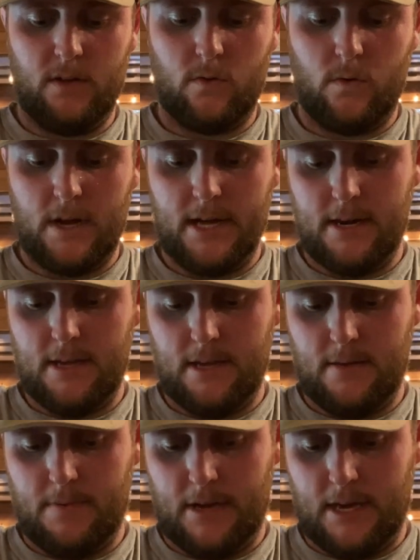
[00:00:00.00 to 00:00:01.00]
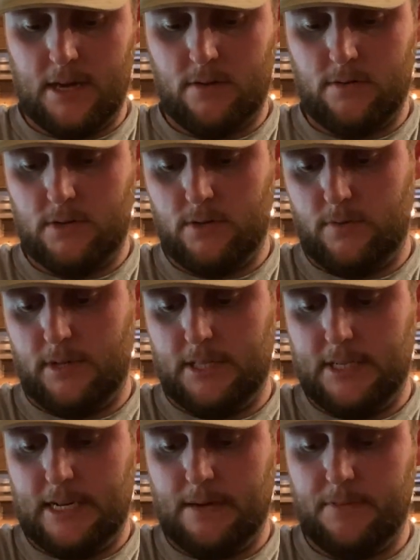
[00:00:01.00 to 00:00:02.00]
quite a pound, so we can
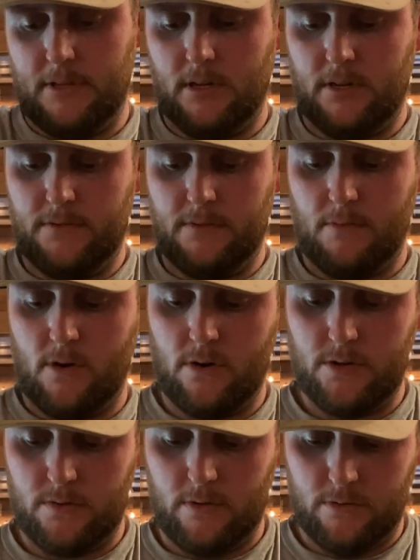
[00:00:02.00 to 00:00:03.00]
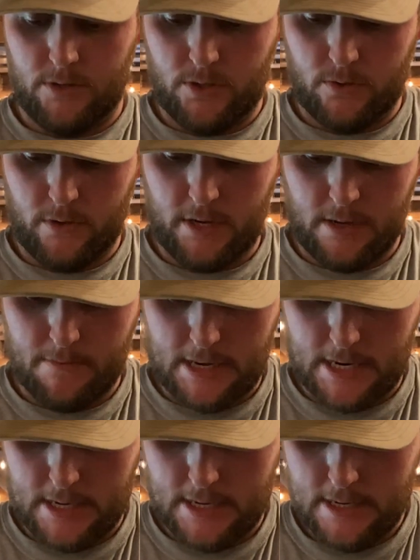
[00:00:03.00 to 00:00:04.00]
top it off tomorrow so we don't short
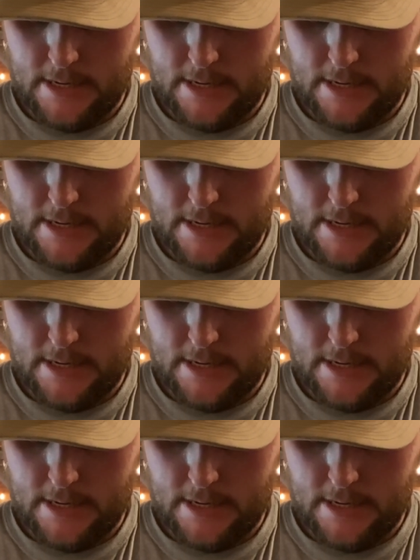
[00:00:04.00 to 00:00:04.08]
anybody.